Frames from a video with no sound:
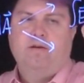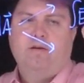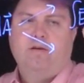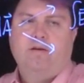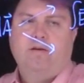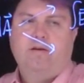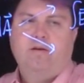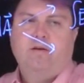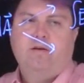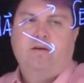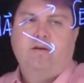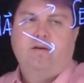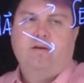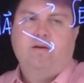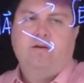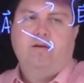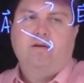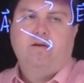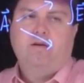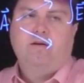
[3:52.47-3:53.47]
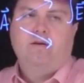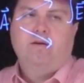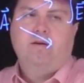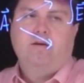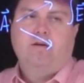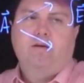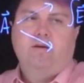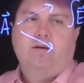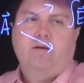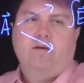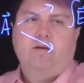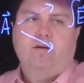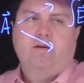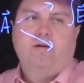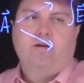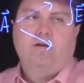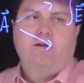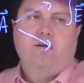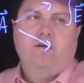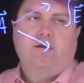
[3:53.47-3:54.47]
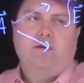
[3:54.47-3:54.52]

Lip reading: No one is speaking in this clip.